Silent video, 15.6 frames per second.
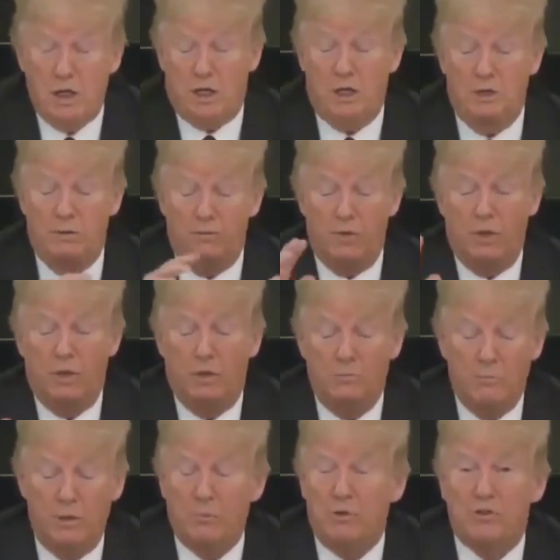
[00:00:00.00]
hey,
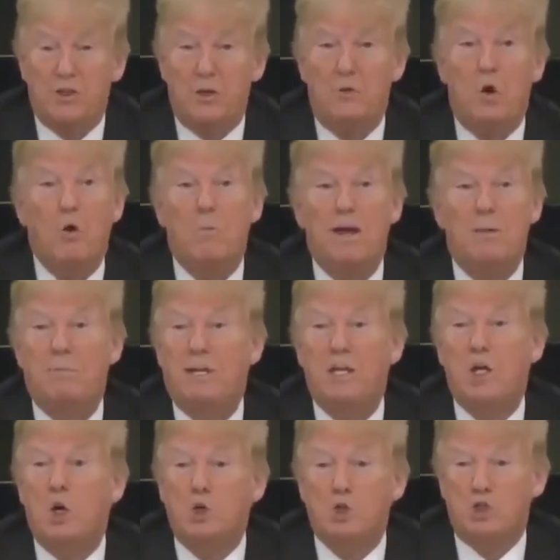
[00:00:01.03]
people said, oh, maybe
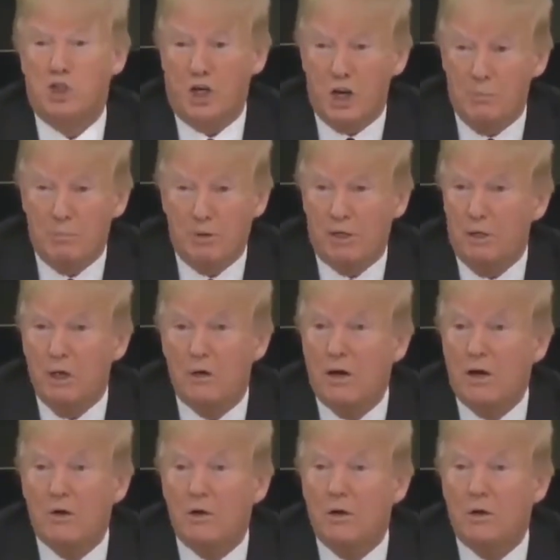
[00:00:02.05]
he owns the company. No,
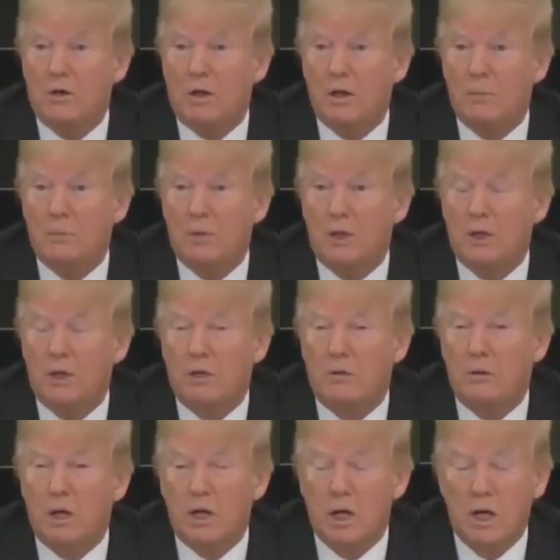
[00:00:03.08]
I don't know the company. You
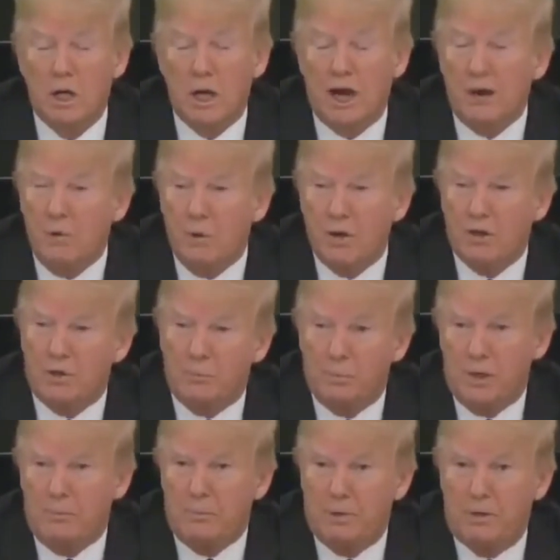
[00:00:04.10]
know what? I want the
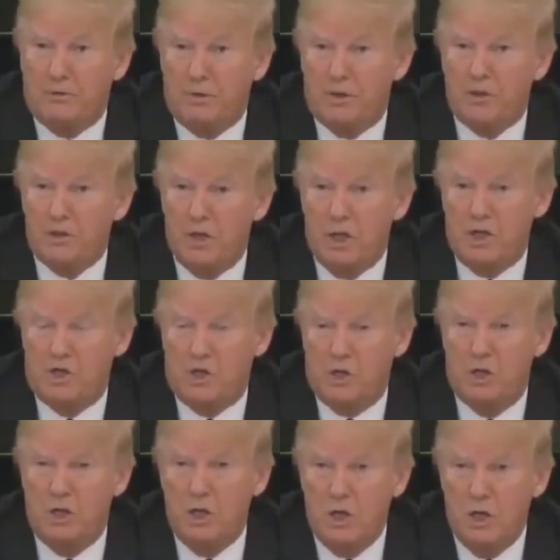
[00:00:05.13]
people of this
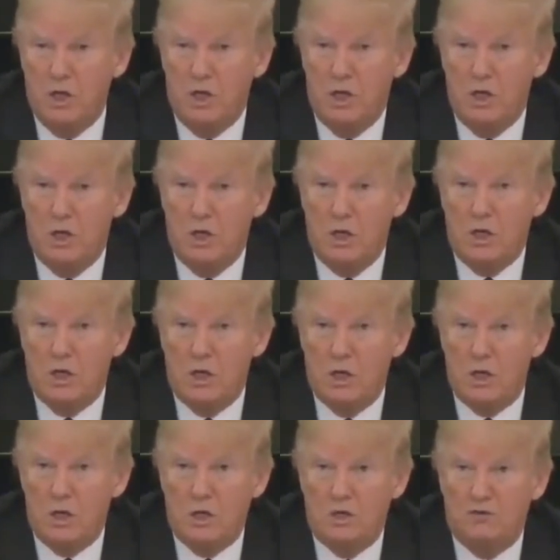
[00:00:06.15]
nation
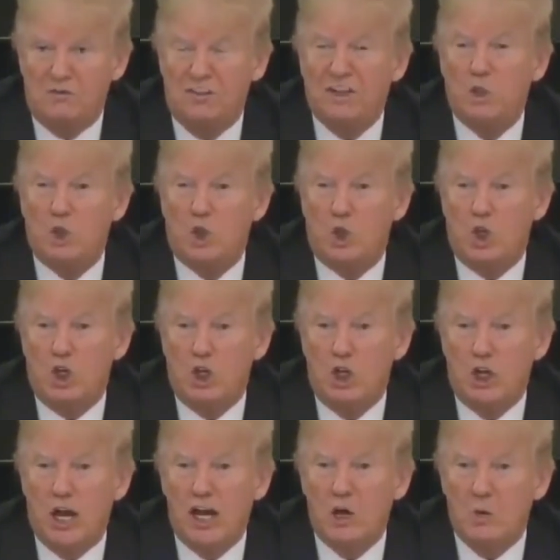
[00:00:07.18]
to feel good.
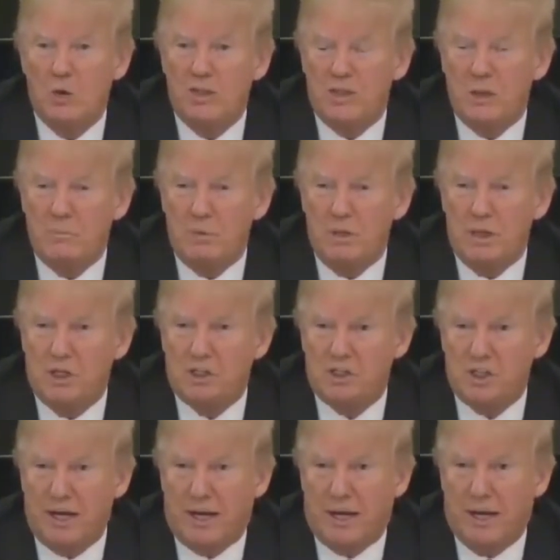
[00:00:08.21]
I don't want them being
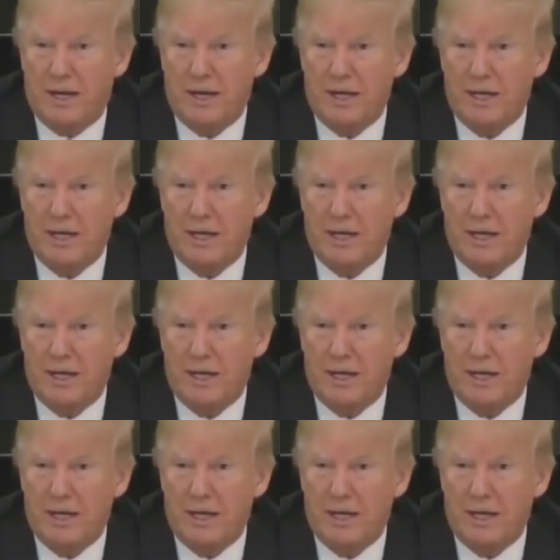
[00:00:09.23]
sick.